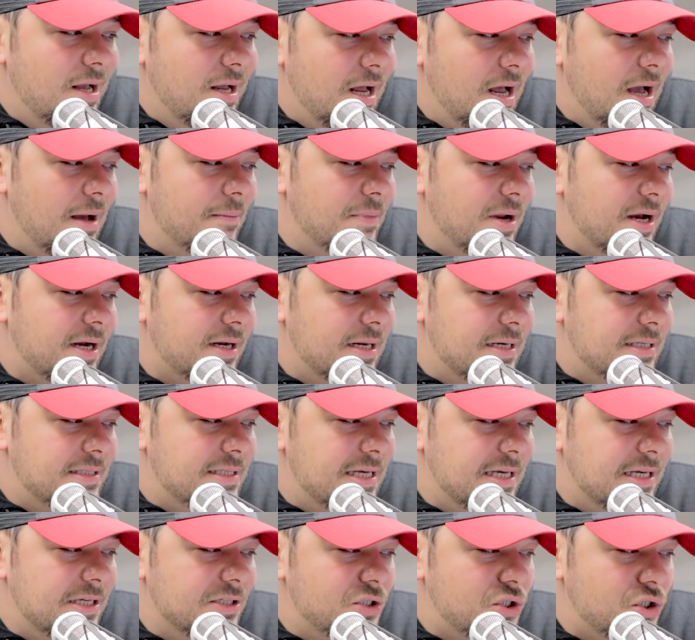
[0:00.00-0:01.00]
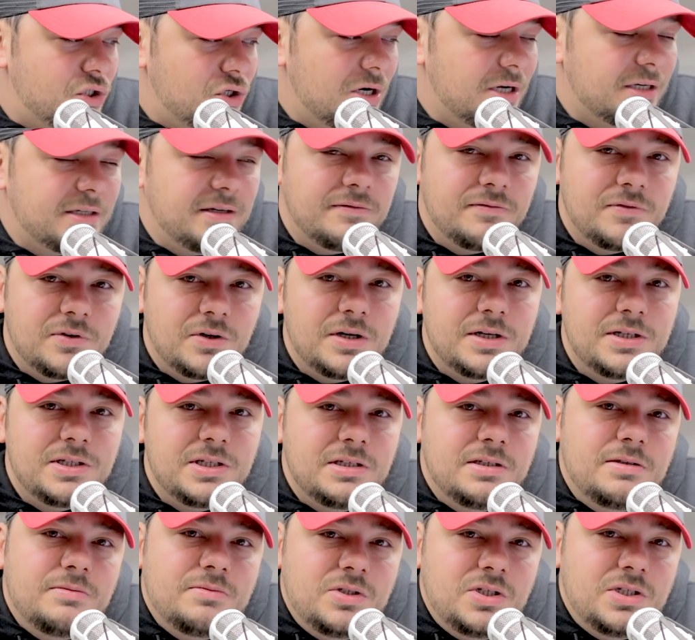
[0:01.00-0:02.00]
I'm not going to say constructive
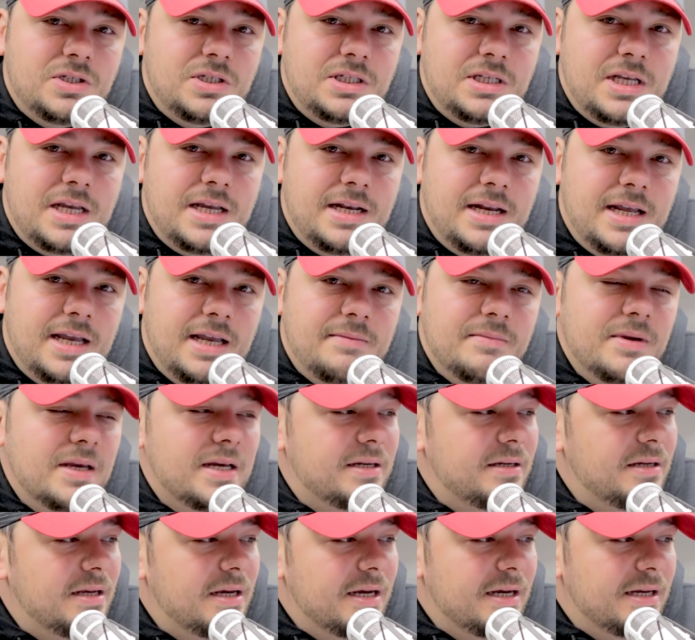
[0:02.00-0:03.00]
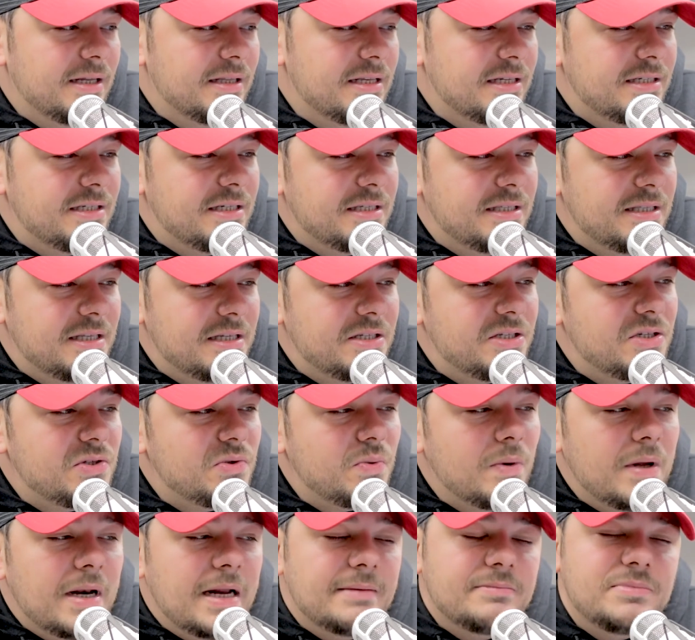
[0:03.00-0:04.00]
criticism, just saying, hey man, this is
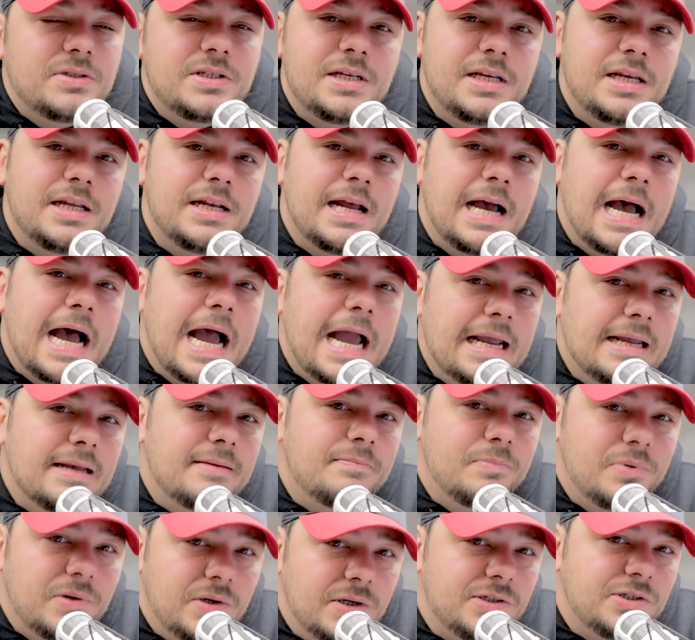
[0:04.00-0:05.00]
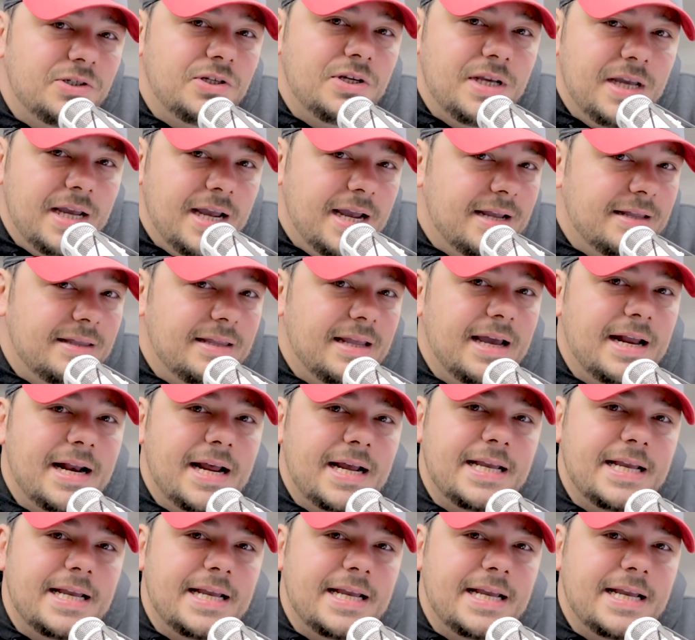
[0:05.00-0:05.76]
what I'm seeing. I appreciate that.